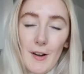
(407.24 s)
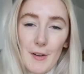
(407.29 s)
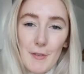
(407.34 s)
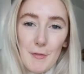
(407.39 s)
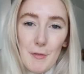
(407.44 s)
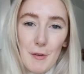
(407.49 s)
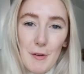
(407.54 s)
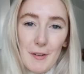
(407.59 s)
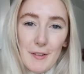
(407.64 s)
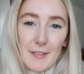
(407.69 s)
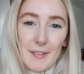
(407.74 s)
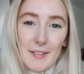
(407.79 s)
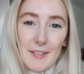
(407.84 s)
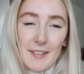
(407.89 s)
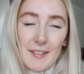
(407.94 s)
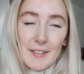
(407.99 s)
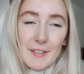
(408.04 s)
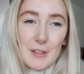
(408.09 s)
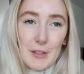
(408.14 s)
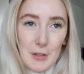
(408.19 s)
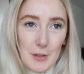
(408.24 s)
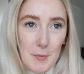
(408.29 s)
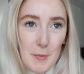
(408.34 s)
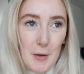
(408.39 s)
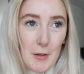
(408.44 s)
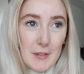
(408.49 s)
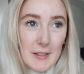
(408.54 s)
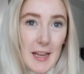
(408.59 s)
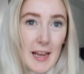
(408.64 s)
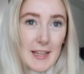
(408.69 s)
Hi everyone, just coming
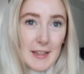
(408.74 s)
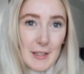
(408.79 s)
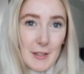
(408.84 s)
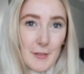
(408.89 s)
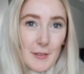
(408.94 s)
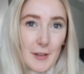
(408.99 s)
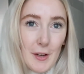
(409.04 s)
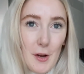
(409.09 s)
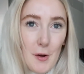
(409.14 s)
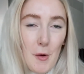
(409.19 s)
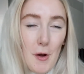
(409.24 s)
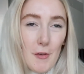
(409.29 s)
on to end this video.